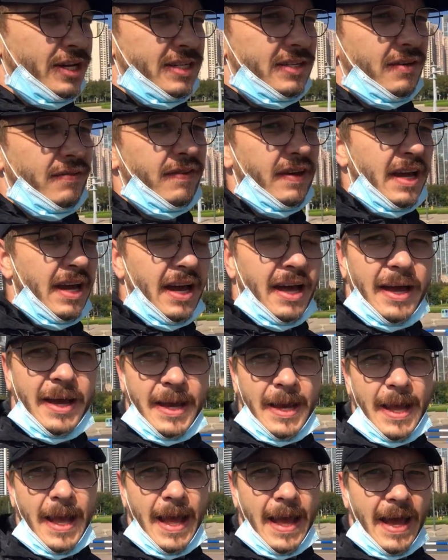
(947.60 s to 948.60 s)
severe,
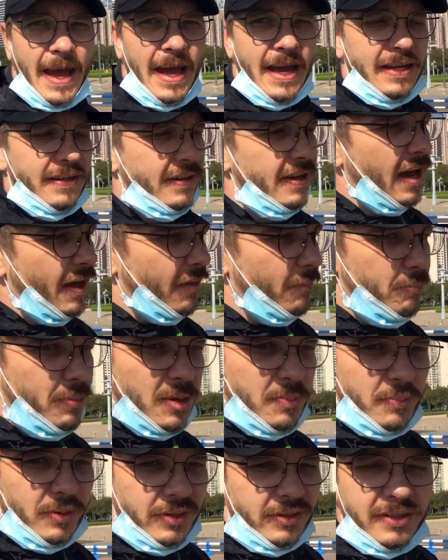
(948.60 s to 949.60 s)
and the other
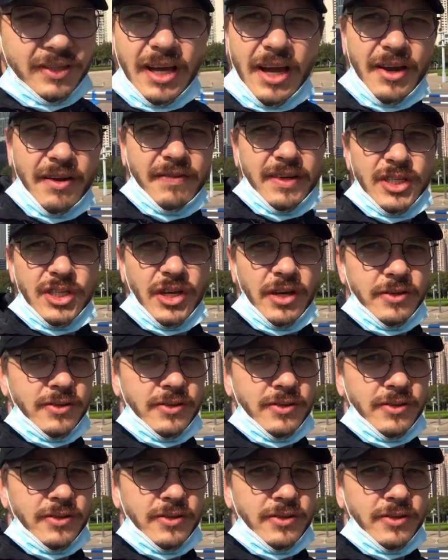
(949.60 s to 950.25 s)
people don't even show